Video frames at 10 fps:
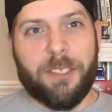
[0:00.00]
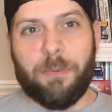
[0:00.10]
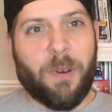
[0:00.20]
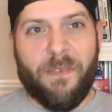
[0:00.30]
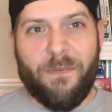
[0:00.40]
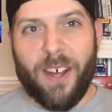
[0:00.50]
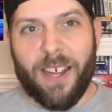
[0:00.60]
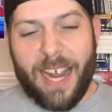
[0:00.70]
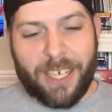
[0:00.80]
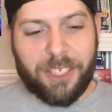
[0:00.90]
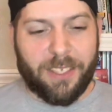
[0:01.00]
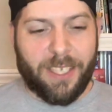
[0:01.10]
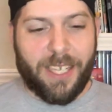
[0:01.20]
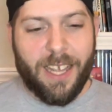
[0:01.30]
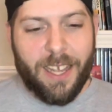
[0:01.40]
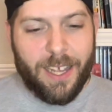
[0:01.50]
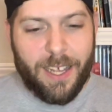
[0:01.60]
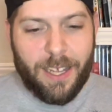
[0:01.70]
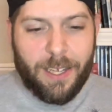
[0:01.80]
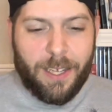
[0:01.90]
It's pretty fun, actually,
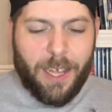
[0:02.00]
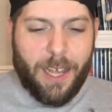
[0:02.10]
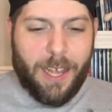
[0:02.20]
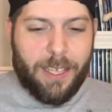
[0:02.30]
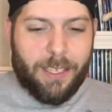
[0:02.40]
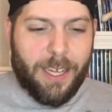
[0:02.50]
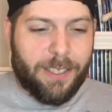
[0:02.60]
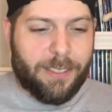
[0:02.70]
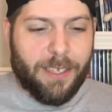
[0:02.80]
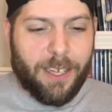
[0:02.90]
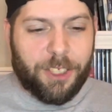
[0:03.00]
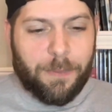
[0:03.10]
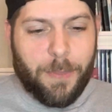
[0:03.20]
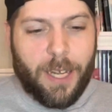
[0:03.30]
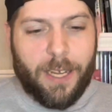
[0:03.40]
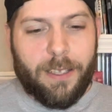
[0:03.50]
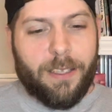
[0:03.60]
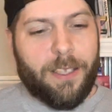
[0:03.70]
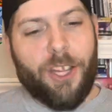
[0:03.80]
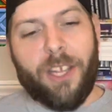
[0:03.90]
and such. But
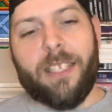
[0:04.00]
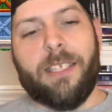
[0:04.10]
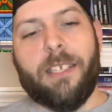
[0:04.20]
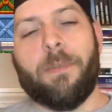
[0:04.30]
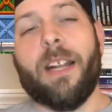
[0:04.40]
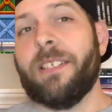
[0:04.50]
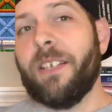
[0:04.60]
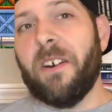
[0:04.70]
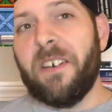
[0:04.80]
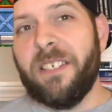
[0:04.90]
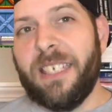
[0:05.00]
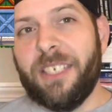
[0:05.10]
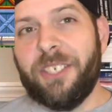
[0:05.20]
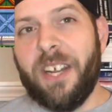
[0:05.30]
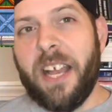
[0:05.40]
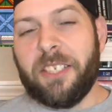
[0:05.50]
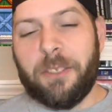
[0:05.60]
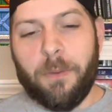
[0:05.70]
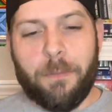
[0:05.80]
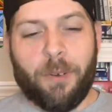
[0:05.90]
you get to Press Gardens as your
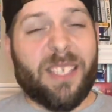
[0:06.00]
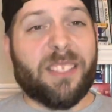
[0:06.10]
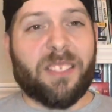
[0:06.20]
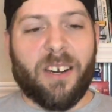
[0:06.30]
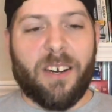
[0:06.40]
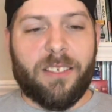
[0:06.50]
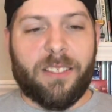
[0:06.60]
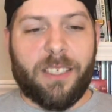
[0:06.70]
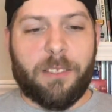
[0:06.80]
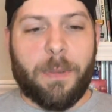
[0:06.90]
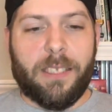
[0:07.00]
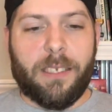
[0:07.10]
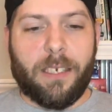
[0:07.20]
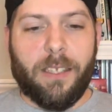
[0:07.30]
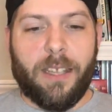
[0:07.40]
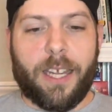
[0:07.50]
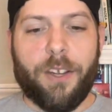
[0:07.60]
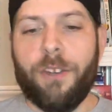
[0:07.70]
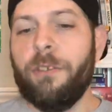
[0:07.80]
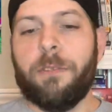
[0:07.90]
next one. Press Gardens is basically like a
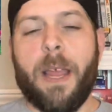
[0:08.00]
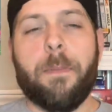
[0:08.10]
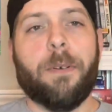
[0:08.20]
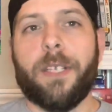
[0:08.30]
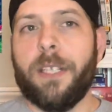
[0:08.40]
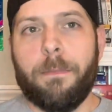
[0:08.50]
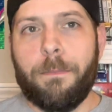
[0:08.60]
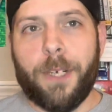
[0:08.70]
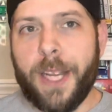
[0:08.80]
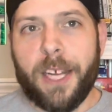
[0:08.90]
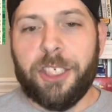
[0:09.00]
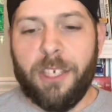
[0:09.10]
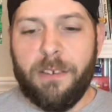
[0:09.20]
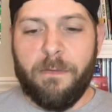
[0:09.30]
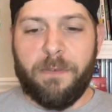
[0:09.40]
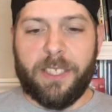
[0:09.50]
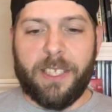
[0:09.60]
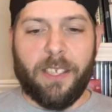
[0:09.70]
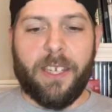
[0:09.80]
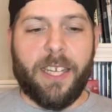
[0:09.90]
newspaper production
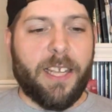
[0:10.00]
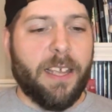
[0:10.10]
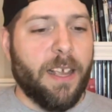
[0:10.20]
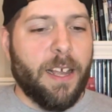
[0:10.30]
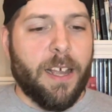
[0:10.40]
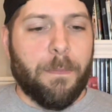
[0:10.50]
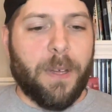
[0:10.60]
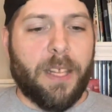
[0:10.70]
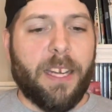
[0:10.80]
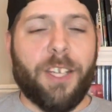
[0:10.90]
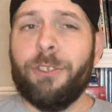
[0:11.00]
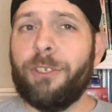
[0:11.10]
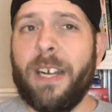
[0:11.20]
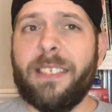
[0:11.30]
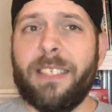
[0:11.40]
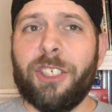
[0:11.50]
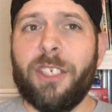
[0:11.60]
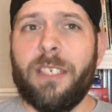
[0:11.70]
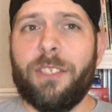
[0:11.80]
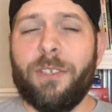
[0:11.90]
facility, but then you
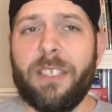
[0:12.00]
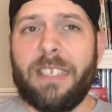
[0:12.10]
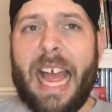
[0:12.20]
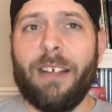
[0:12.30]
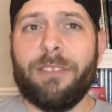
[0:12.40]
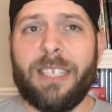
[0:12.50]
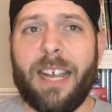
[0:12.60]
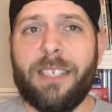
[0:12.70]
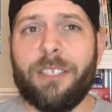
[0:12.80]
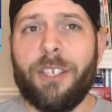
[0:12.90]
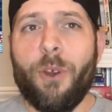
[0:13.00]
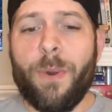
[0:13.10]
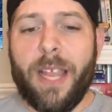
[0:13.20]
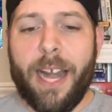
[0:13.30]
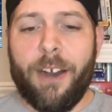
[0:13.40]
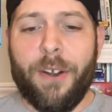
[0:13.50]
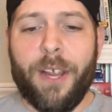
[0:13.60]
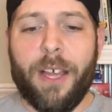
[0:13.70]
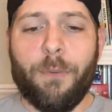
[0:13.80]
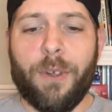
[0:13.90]
transition to this outside snowy
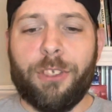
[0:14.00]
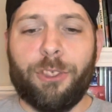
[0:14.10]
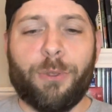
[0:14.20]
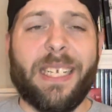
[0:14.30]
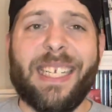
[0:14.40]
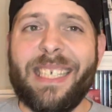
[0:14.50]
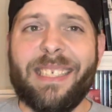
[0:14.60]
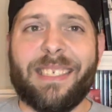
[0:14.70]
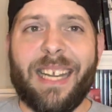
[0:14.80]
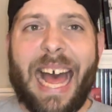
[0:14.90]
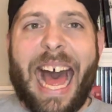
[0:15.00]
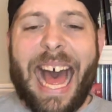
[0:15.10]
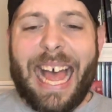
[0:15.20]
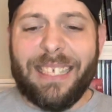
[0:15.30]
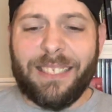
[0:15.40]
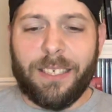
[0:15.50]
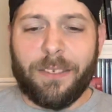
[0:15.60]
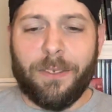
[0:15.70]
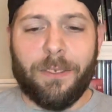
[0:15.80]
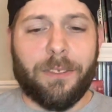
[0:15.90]
area with trees and
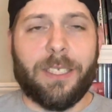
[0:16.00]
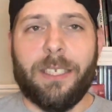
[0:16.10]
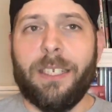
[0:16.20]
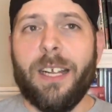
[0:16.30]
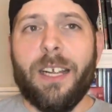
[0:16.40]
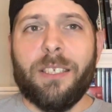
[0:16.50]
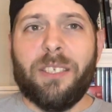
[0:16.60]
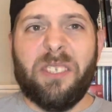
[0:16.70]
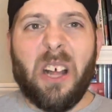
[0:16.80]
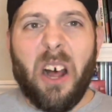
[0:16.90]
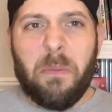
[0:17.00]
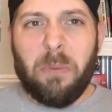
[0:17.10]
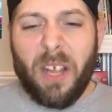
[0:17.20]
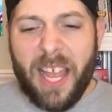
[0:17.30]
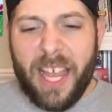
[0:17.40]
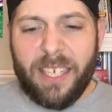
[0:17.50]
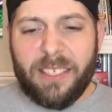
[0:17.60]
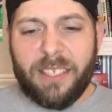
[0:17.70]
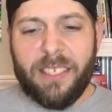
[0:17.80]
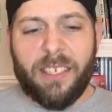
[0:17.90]
icicles and saw
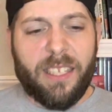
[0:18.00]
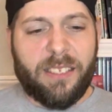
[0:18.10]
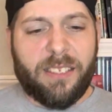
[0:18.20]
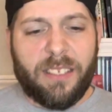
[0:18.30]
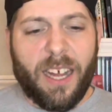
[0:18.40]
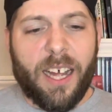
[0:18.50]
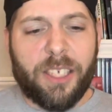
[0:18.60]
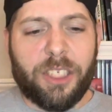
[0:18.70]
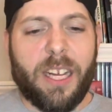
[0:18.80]
blades and such.